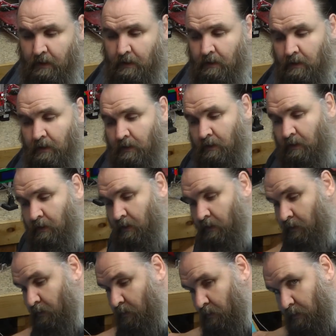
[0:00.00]

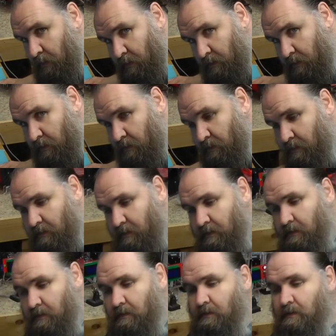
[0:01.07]

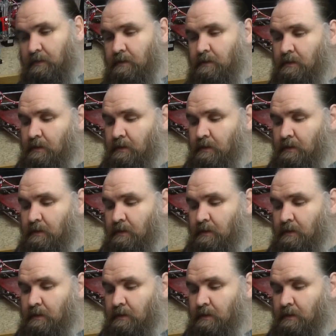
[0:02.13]
(silence)